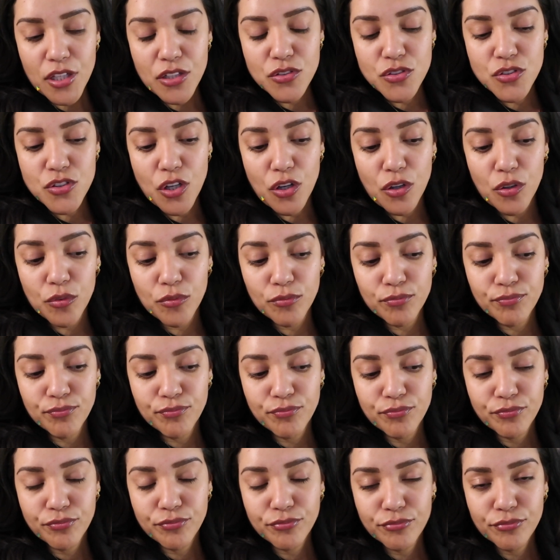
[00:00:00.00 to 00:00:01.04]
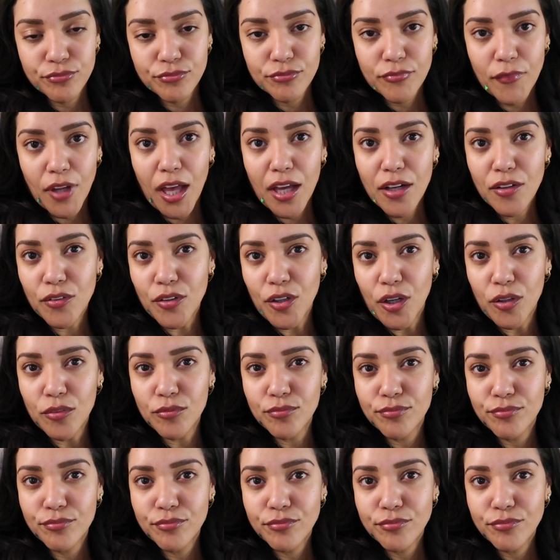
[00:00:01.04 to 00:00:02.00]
So, I don't know.